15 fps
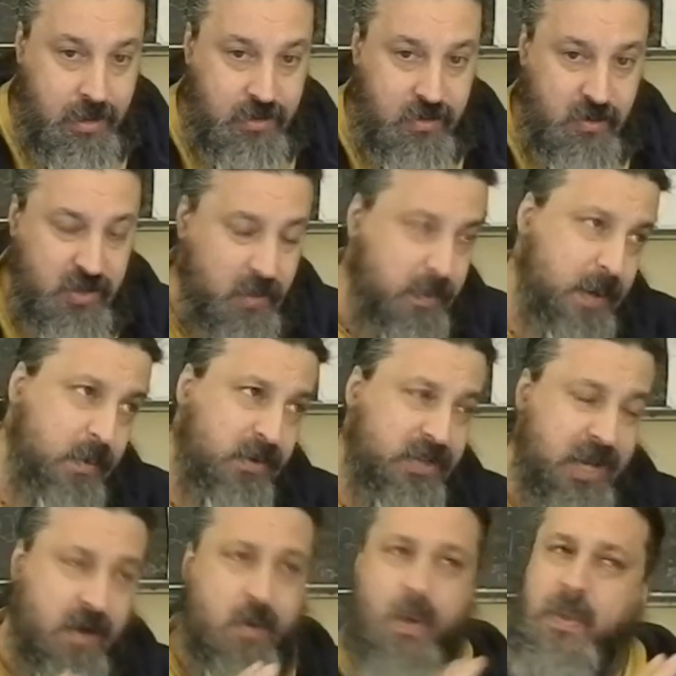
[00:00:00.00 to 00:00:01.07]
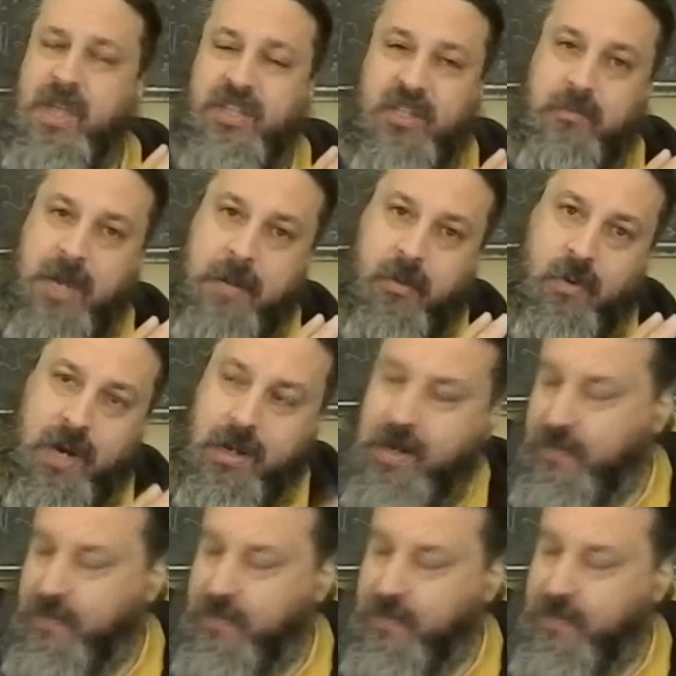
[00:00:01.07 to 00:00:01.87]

So some people say, well, this is my morality,